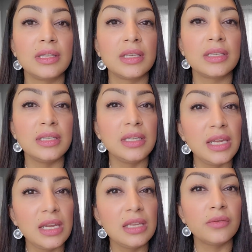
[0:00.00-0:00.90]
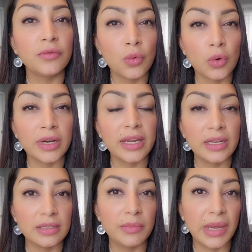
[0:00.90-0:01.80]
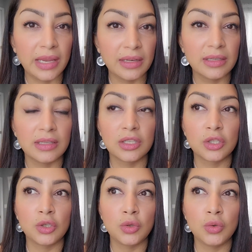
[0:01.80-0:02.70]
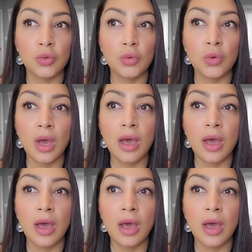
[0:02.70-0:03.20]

this need for independence, to